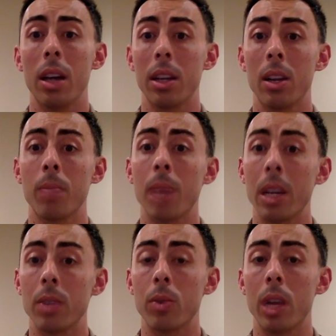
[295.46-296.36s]
get our
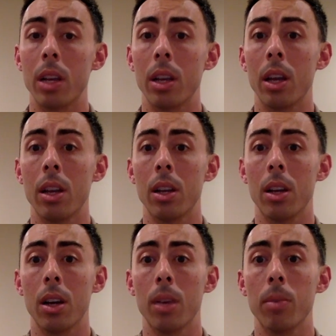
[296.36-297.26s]
minds right again
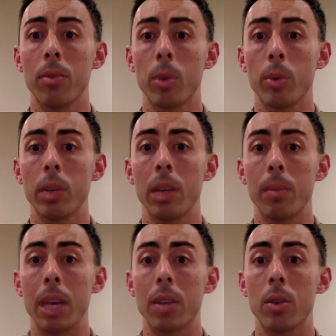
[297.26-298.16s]
before we get
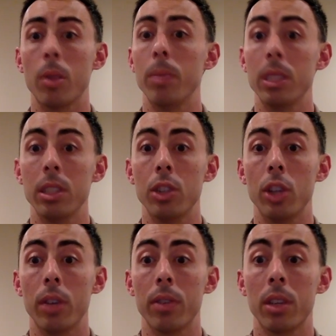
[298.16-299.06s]
back to our busy
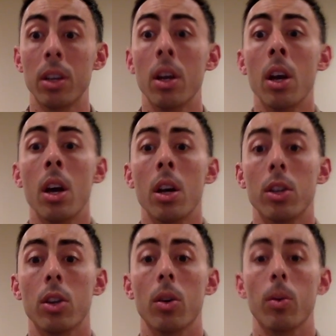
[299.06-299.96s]
shift.
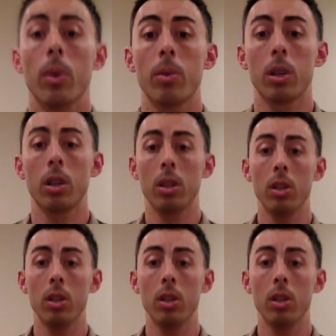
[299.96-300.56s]
So what we're going to